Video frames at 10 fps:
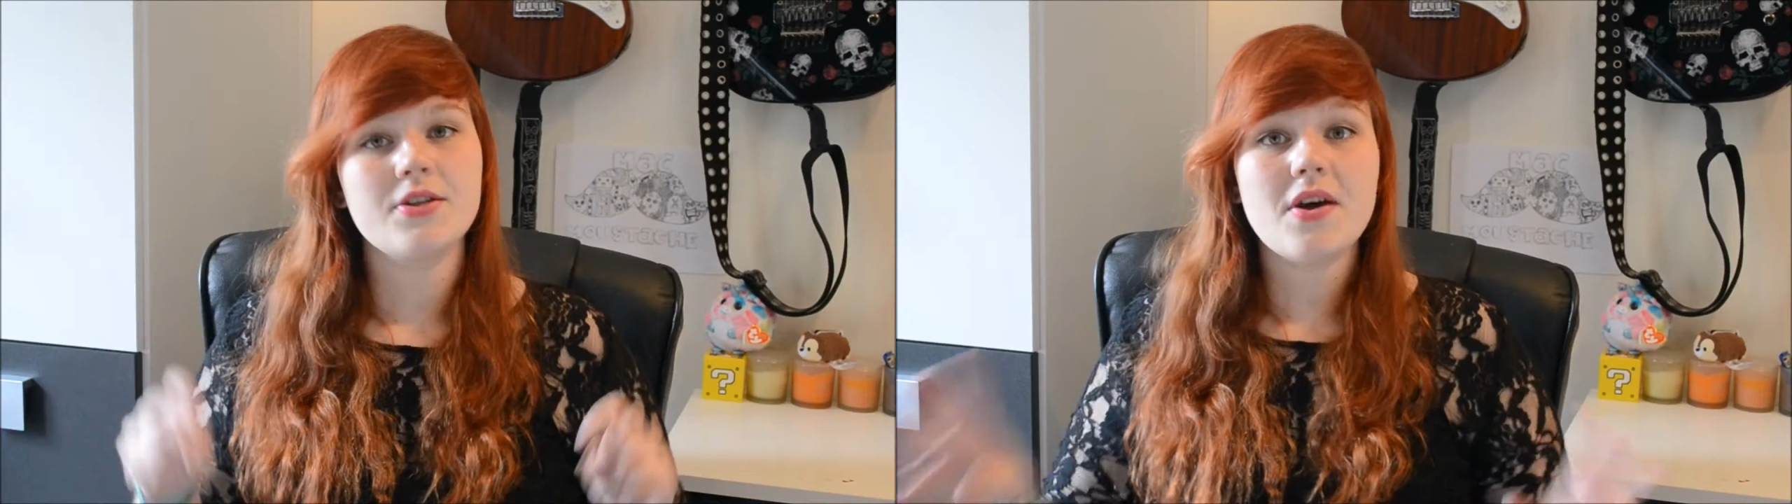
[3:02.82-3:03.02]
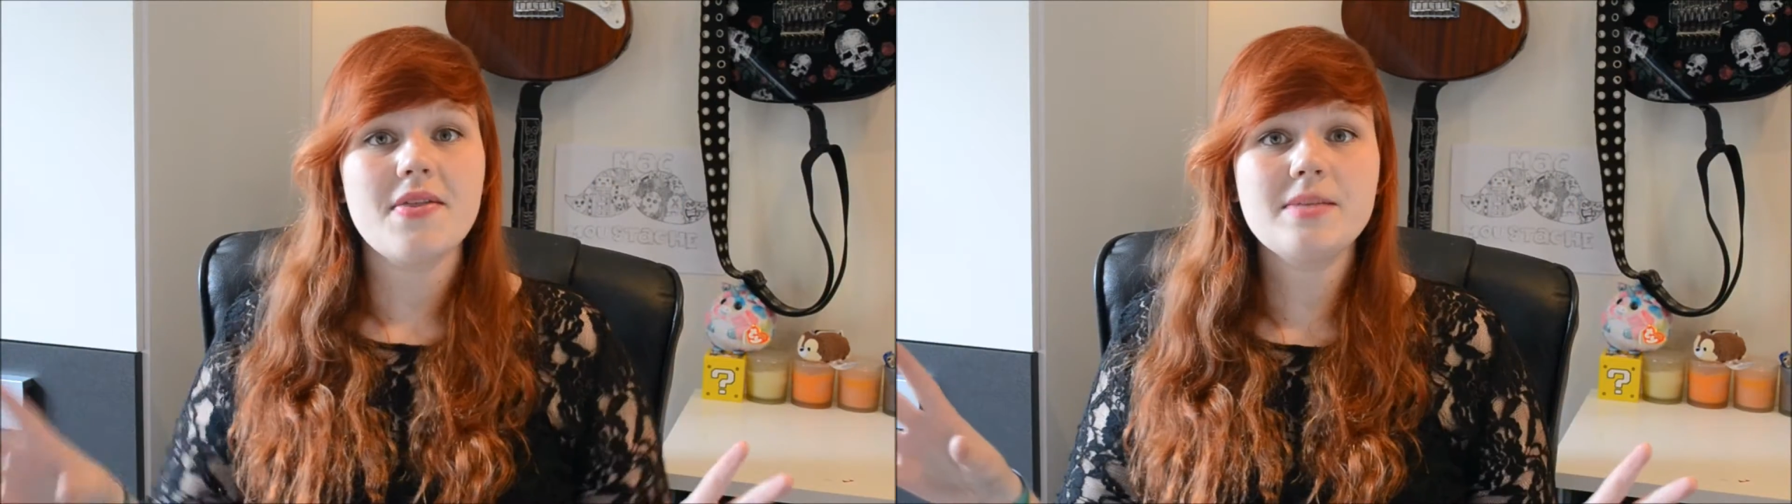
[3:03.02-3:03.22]

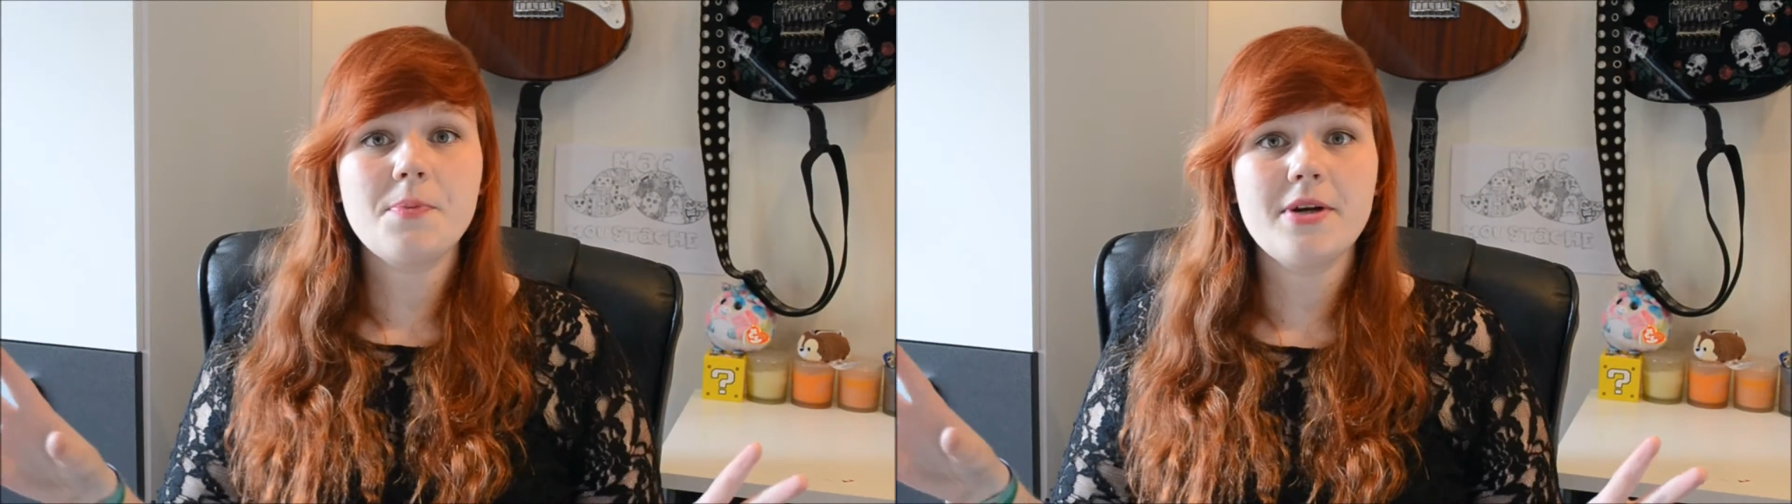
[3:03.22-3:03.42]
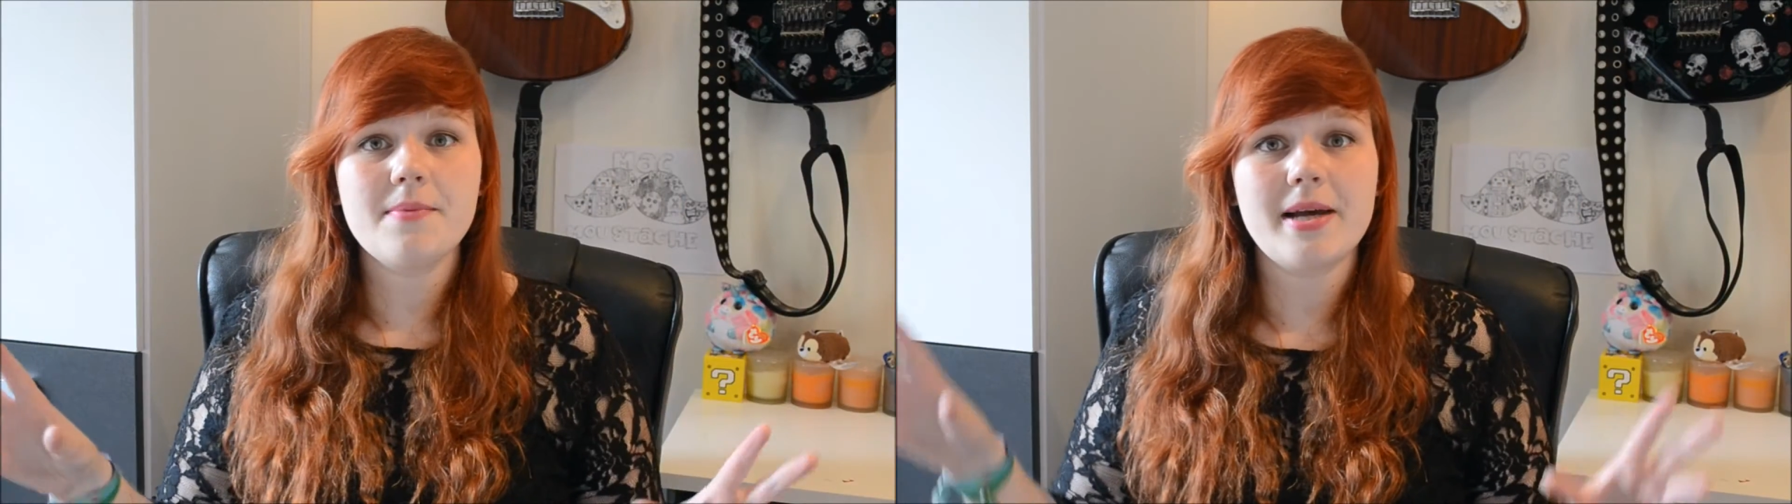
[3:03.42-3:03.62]
So at this
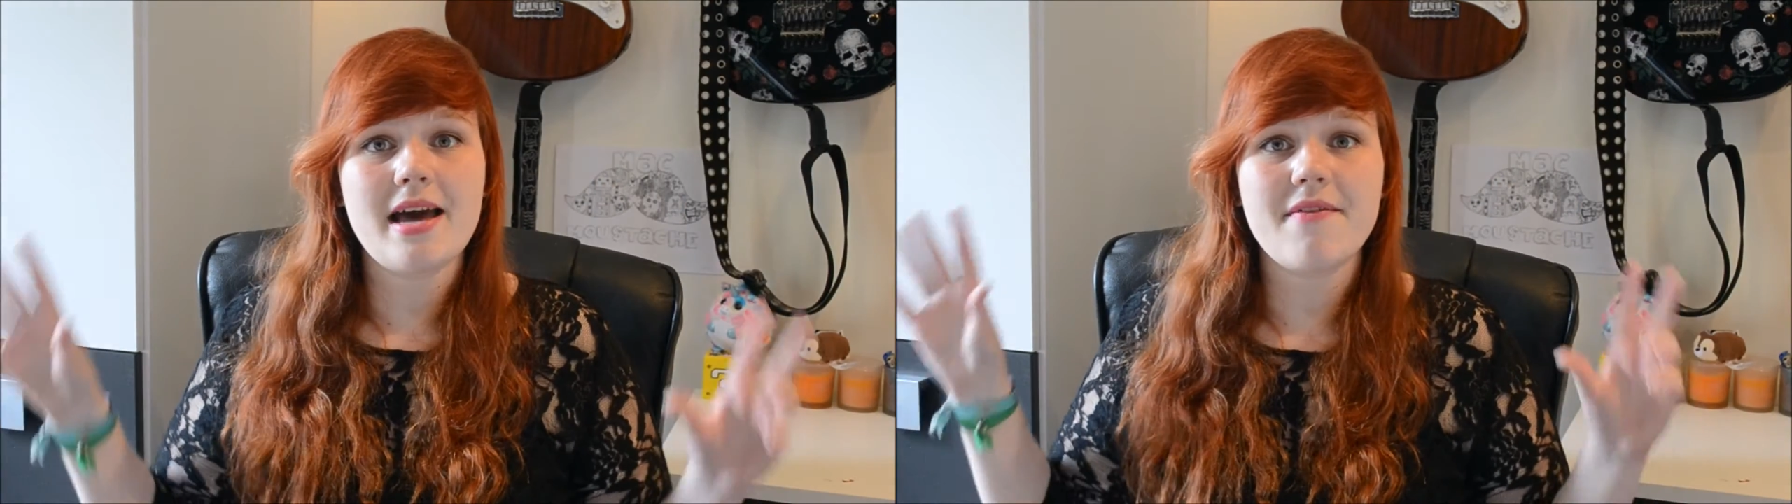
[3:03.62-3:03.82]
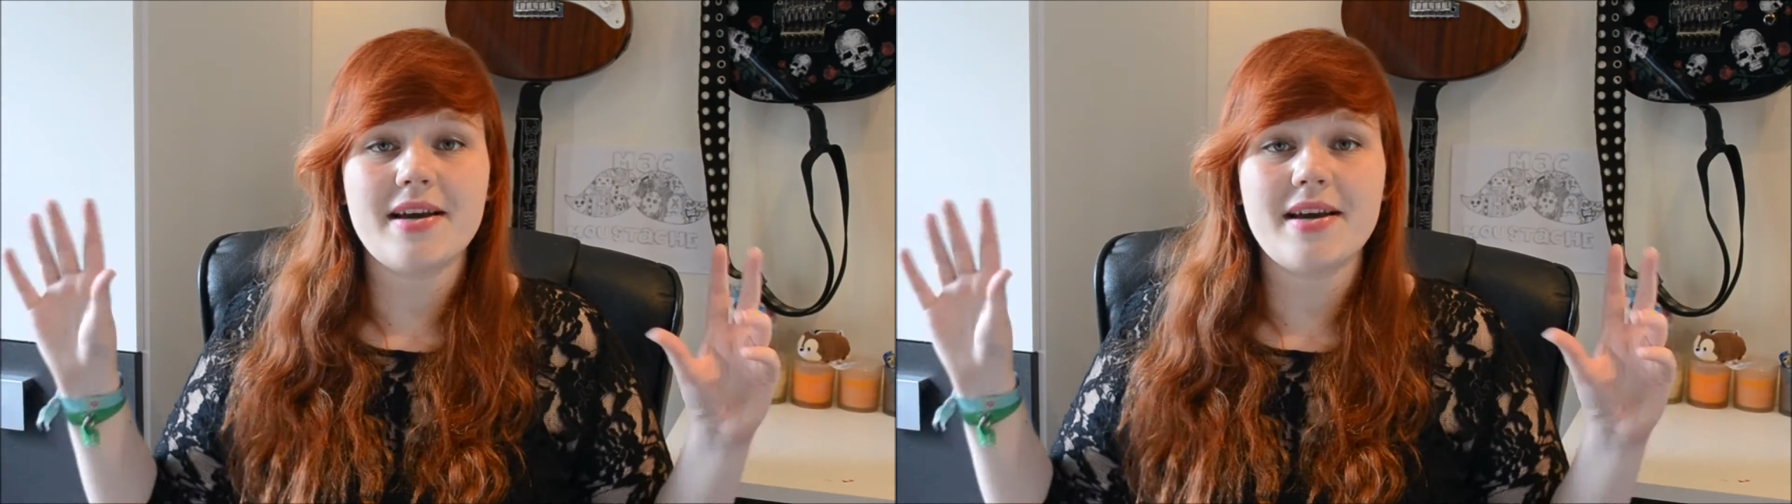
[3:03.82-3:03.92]
point in my life,